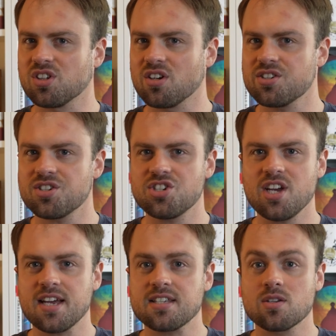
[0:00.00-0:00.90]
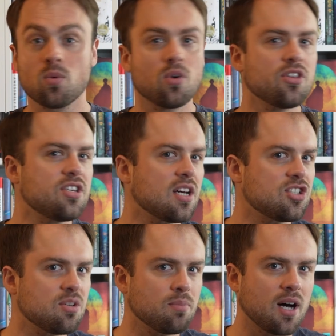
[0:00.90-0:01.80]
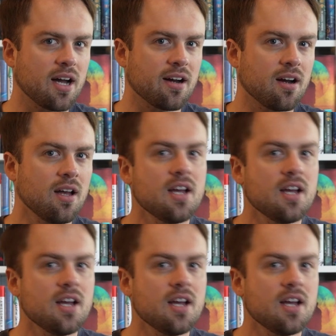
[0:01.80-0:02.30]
largest chest were the Dutch Empire,